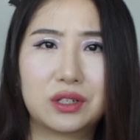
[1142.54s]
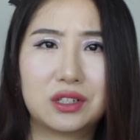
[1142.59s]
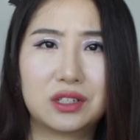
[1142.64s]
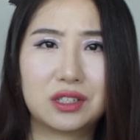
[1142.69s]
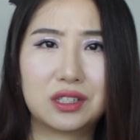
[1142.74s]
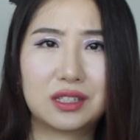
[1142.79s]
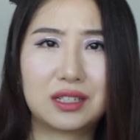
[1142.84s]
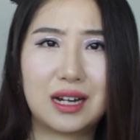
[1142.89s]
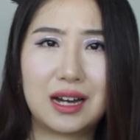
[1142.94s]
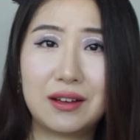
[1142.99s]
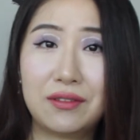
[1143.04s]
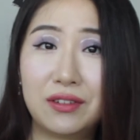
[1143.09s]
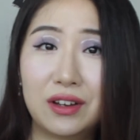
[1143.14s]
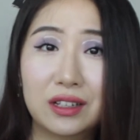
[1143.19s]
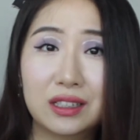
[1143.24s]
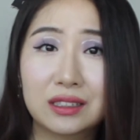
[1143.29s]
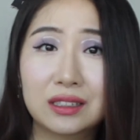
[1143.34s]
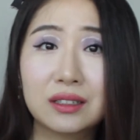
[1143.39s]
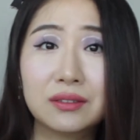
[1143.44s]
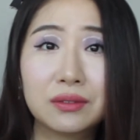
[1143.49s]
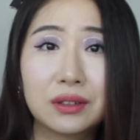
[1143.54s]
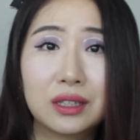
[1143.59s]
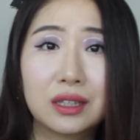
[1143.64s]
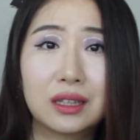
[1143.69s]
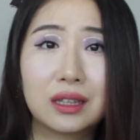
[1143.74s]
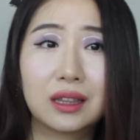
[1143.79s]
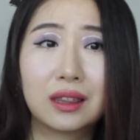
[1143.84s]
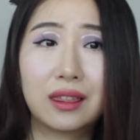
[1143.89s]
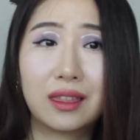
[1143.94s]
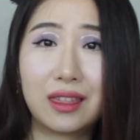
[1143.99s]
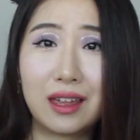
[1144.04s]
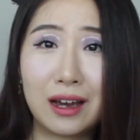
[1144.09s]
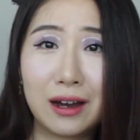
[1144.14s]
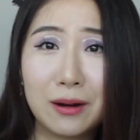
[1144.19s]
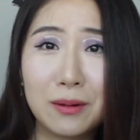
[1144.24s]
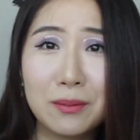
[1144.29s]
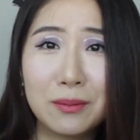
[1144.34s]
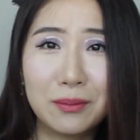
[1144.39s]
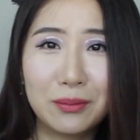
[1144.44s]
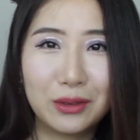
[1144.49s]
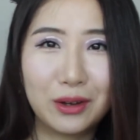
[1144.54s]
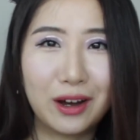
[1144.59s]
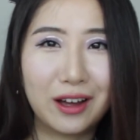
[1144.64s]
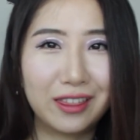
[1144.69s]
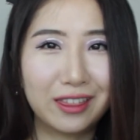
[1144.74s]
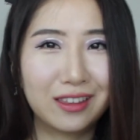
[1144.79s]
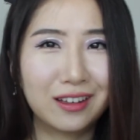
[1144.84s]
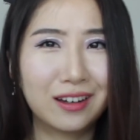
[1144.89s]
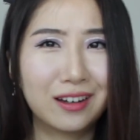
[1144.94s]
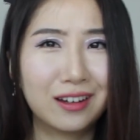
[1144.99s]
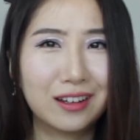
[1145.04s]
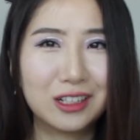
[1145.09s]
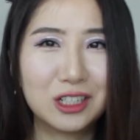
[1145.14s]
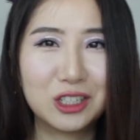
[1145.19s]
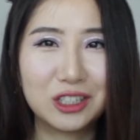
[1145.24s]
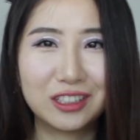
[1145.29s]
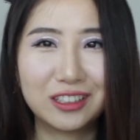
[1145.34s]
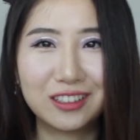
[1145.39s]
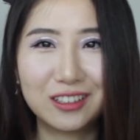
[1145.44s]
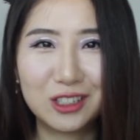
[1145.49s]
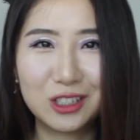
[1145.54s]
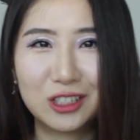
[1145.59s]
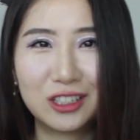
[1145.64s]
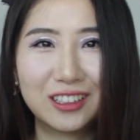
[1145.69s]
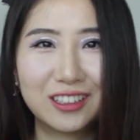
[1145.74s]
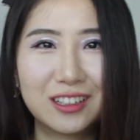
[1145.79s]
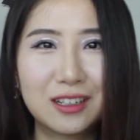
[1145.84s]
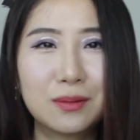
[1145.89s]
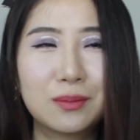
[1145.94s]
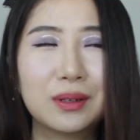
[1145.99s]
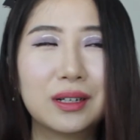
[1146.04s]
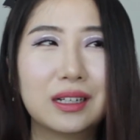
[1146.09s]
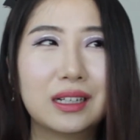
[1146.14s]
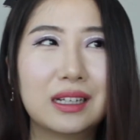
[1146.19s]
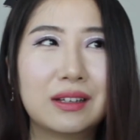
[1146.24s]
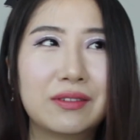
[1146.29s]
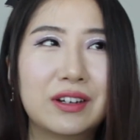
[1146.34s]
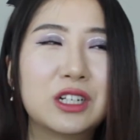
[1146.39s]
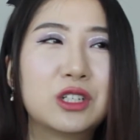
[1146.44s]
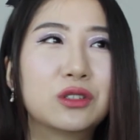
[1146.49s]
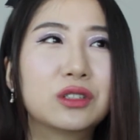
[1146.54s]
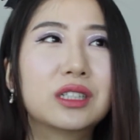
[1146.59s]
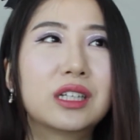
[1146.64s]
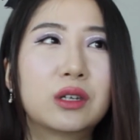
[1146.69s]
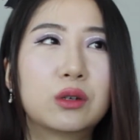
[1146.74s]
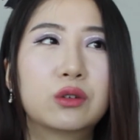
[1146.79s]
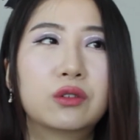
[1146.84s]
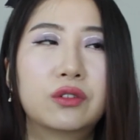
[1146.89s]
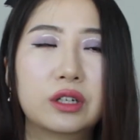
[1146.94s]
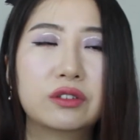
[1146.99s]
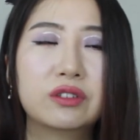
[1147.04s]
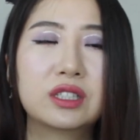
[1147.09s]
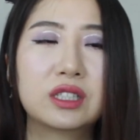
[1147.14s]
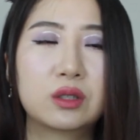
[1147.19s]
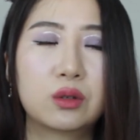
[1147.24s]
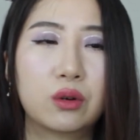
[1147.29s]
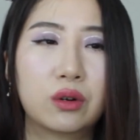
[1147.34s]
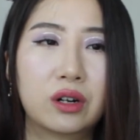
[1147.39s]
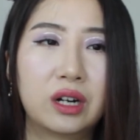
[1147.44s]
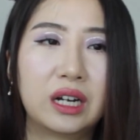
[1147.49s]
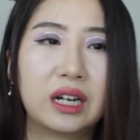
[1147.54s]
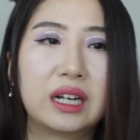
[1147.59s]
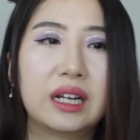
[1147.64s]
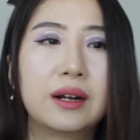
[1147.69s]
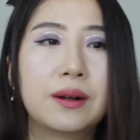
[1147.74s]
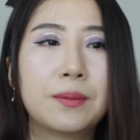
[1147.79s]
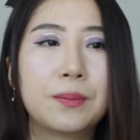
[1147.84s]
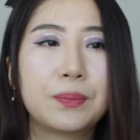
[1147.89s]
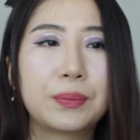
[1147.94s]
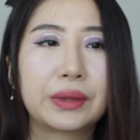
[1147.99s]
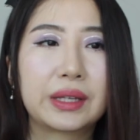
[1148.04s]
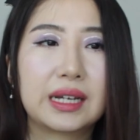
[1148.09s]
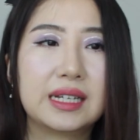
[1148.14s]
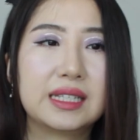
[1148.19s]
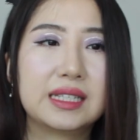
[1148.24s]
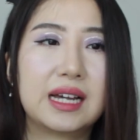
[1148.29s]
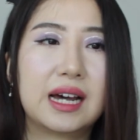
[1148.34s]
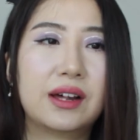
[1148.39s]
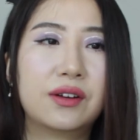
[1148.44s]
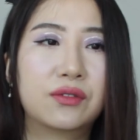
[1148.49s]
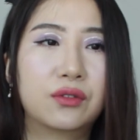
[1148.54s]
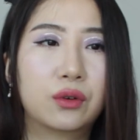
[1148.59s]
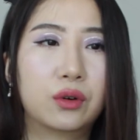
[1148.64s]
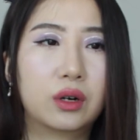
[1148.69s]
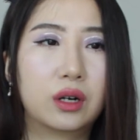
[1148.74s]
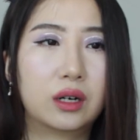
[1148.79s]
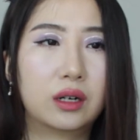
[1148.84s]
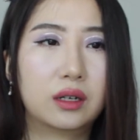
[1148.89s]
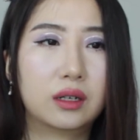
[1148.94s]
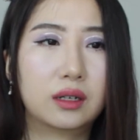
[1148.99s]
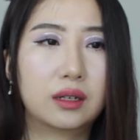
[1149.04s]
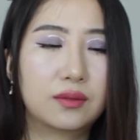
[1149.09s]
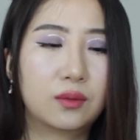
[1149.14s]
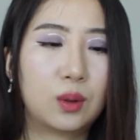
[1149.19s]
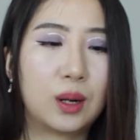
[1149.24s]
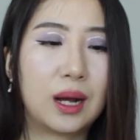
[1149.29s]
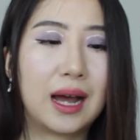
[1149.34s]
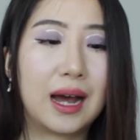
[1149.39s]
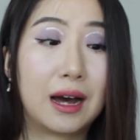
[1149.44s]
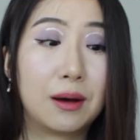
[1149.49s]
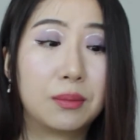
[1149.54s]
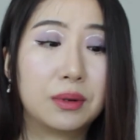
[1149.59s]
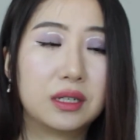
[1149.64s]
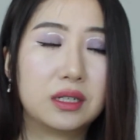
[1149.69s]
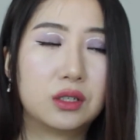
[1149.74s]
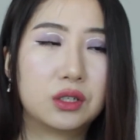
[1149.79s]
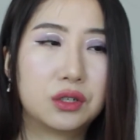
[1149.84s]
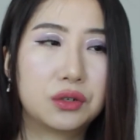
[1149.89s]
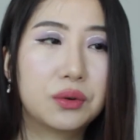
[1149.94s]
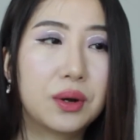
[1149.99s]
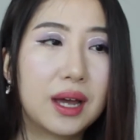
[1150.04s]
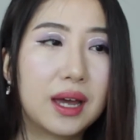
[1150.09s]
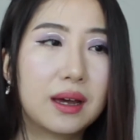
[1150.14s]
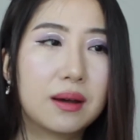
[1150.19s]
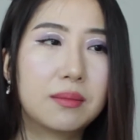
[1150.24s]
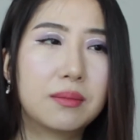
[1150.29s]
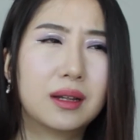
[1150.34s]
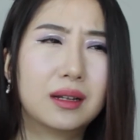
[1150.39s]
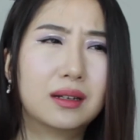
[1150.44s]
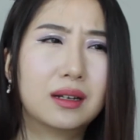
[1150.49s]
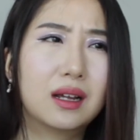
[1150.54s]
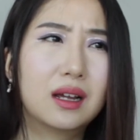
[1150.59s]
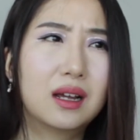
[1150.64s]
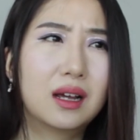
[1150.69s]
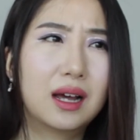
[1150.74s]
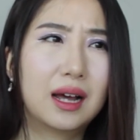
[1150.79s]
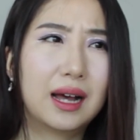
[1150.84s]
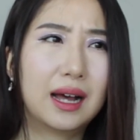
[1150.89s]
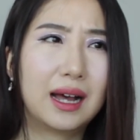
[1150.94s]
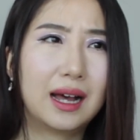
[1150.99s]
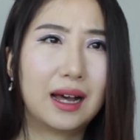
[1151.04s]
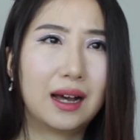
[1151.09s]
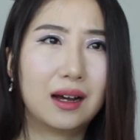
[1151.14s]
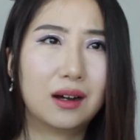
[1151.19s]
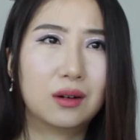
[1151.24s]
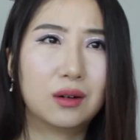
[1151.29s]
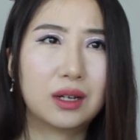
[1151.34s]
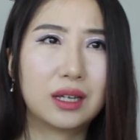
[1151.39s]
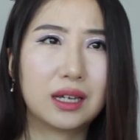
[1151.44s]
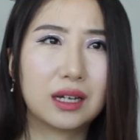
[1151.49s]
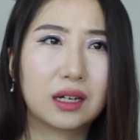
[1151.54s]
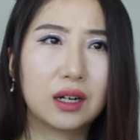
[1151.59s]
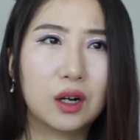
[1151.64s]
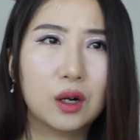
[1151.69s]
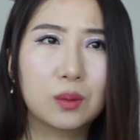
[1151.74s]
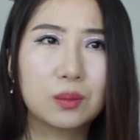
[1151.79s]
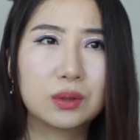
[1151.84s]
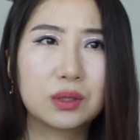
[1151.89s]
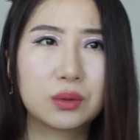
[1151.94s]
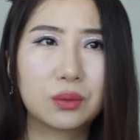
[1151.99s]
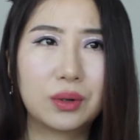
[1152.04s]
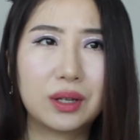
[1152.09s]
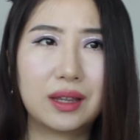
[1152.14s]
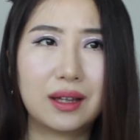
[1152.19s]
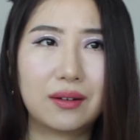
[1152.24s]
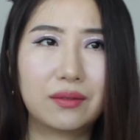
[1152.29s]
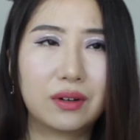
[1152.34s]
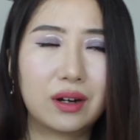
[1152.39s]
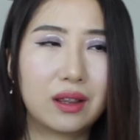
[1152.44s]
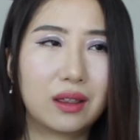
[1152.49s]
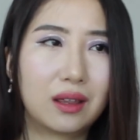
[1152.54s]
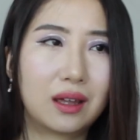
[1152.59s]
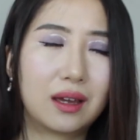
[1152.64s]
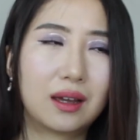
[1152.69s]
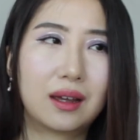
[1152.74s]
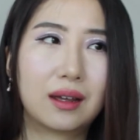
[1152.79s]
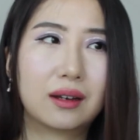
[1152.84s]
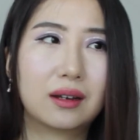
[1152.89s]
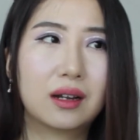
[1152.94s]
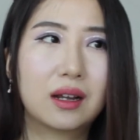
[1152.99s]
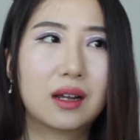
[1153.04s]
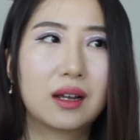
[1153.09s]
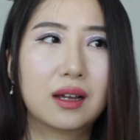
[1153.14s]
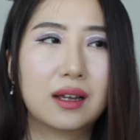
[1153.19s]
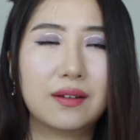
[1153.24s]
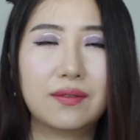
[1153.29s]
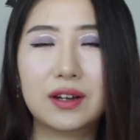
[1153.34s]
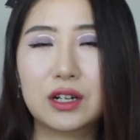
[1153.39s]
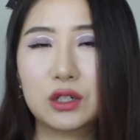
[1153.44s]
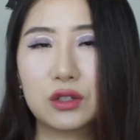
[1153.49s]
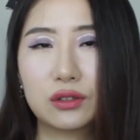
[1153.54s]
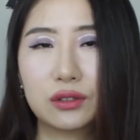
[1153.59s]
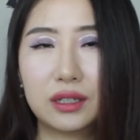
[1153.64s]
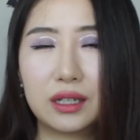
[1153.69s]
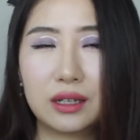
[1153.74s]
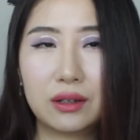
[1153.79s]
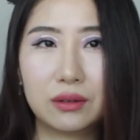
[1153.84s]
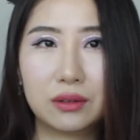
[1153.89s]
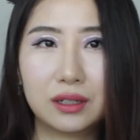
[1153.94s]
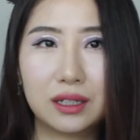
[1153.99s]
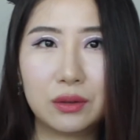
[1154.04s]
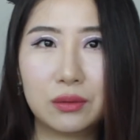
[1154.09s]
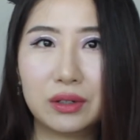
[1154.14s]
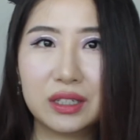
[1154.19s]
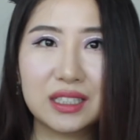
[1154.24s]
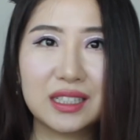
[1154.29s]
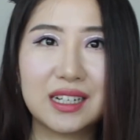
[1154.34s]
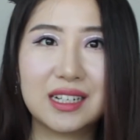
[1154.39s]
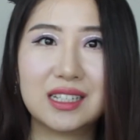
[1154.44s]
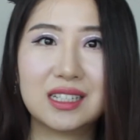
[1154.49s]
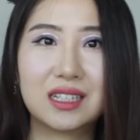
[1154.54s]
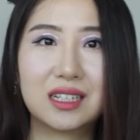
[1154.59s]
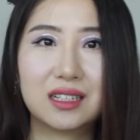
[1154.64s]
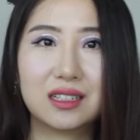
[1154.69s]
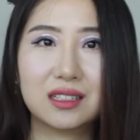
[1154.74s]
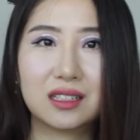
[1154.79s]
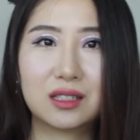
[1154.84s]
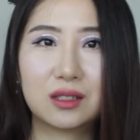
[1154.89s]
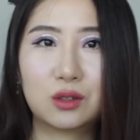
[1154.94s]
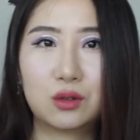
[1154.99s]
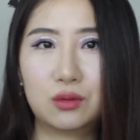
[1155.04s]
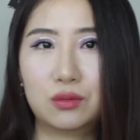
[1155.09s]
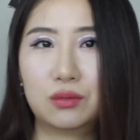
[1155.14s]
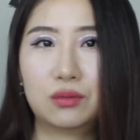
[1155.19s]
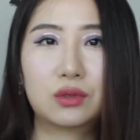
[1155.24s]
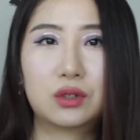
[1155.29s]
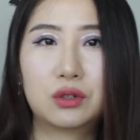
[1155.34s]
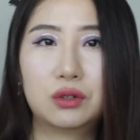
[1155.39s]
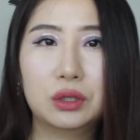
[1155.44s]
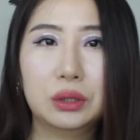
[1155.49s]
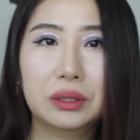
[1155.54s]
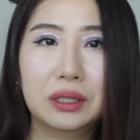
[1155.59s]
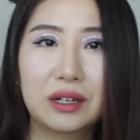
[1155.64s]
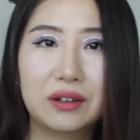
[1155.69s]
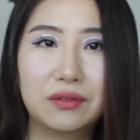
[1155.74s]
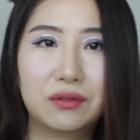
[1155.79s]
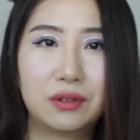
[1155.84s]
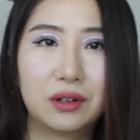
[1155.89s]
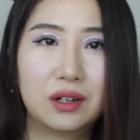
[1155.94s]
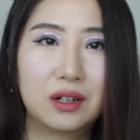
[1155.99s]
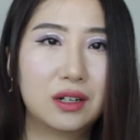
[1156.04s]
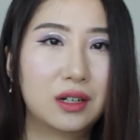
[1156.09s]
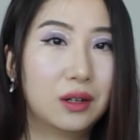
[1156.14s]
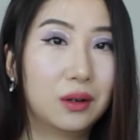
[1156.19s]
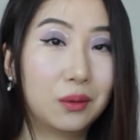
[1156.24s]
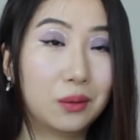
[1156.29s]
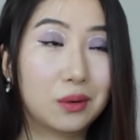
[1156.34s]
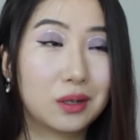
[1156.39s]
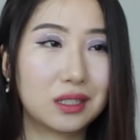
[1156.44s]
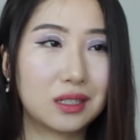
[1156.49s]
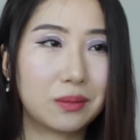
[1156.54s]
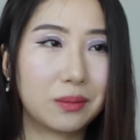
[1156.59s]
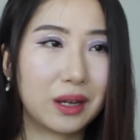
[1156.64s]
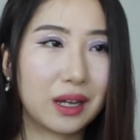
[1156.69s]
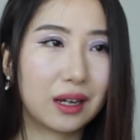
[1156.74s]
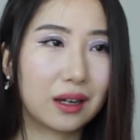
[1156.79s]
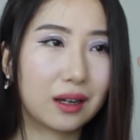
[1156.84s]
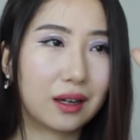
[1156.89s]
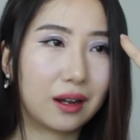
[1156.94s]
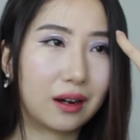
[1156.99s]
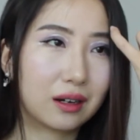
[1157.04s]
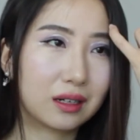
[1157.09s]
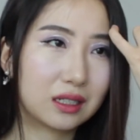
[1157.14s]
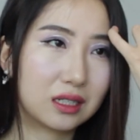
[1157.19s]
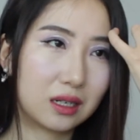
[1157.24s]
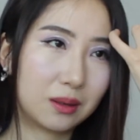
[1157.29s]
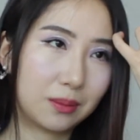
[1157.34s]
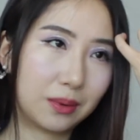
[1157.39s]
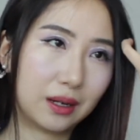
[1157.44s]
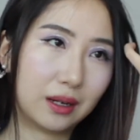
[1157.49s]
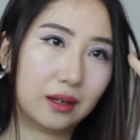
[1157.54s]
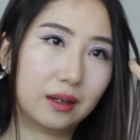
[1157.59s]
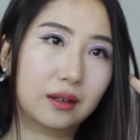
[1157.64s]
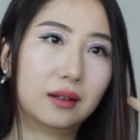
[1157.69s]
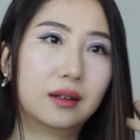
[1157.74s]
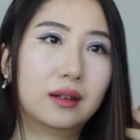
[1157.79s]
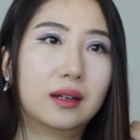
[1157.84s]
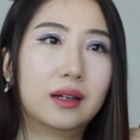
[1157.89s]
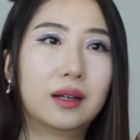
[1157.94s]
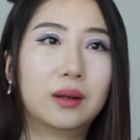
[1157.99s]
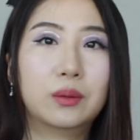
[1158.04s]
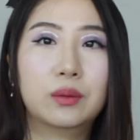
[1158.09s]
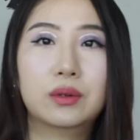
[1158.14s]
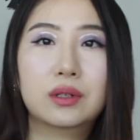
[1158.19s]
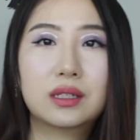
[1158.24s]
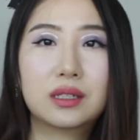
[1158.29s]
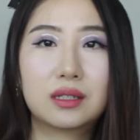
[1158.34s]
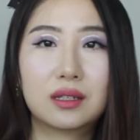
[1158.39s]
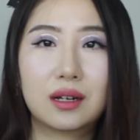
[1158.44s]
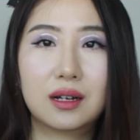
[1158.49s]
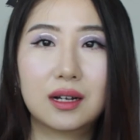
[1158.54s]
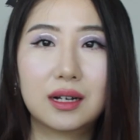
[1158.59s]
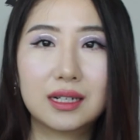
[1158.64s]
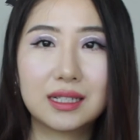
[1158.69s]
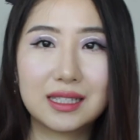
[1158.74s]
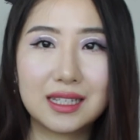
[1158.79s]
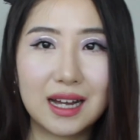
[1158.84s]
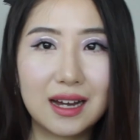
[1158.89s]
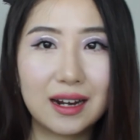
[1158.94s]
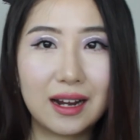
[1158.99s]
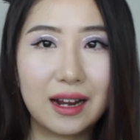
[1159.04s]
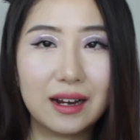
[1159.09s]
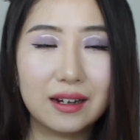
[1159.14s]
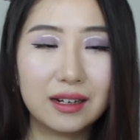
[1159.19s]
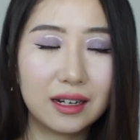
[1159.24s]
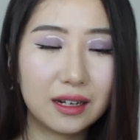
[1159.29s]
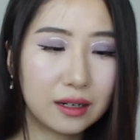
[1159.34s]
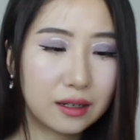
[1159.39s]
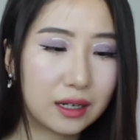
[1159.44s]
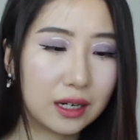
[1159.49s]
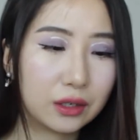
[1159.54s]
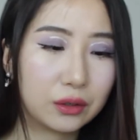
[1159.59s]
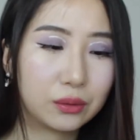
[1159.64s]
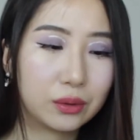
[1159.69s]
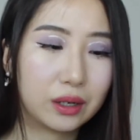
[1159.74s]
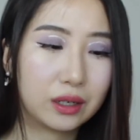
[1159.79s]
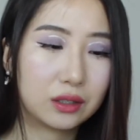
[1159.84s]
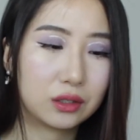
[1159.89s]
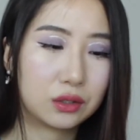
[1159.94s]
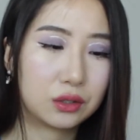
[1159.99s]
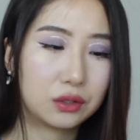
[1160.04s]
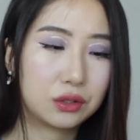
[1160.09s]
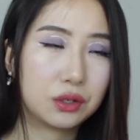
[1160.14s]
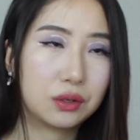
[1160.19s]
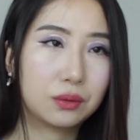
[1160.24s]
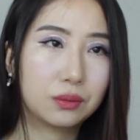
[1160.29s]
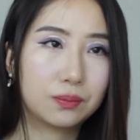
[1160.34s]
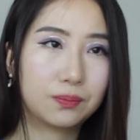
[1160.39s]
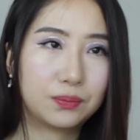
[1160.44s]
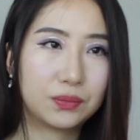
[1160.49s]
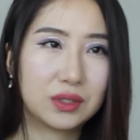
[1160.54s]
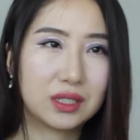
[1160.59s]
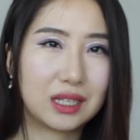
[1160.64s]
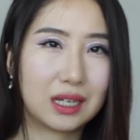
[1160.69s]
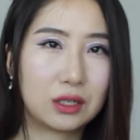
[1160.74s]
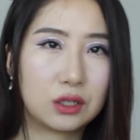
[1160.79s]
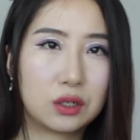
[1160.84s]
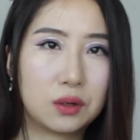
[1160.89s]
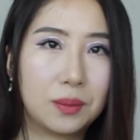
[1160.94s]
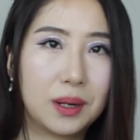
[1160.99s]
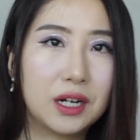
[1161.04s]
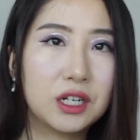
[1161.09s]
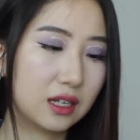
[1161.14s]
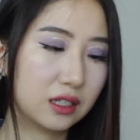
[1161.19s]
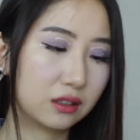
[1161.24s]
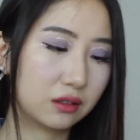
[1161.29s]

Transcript: just, I fell in love with them, not the cheater, but eventually you feel sorry and sad for what happened to him and how he coped with everything, and eventually he realized his true love was the main character, but it was a sad ending. I don't want to say too much.